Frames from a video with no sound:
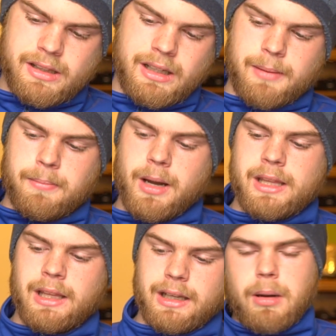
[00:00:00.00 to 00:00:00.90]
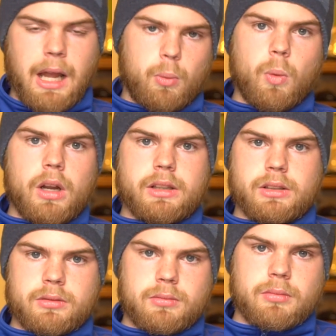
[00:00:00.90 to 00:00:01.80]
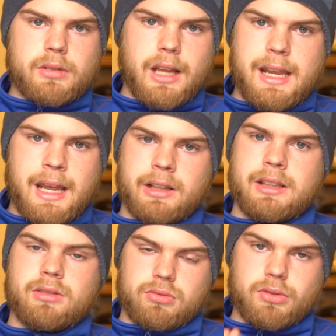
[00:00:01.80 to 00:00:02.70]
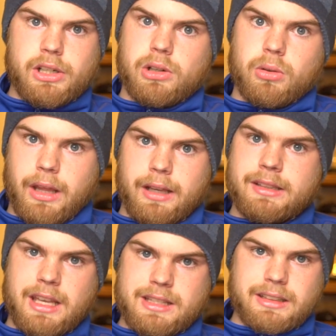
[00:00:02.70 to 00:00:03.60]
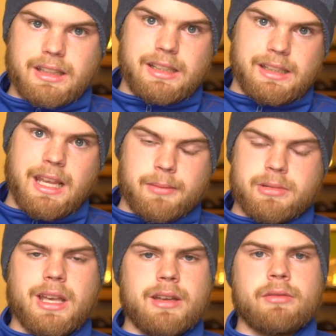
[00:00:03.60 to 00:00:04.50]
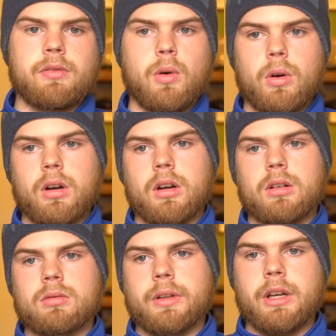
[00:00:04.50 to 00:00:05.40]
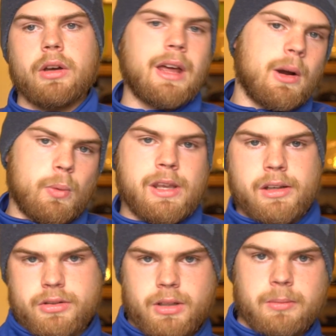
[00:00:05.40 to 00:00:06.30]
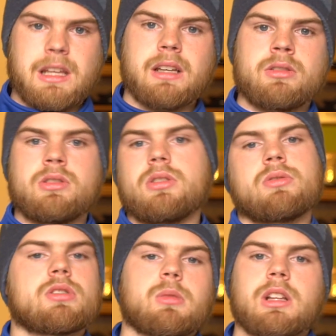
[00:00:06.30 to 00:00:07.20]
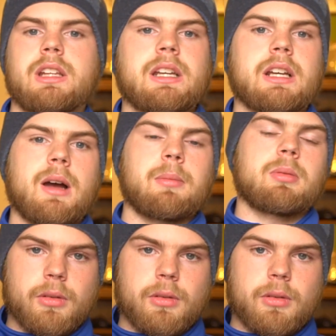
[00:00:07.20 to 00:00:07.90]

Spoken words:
and then I might buy one night at a real designated campsite for that week or something, do some cleaning up.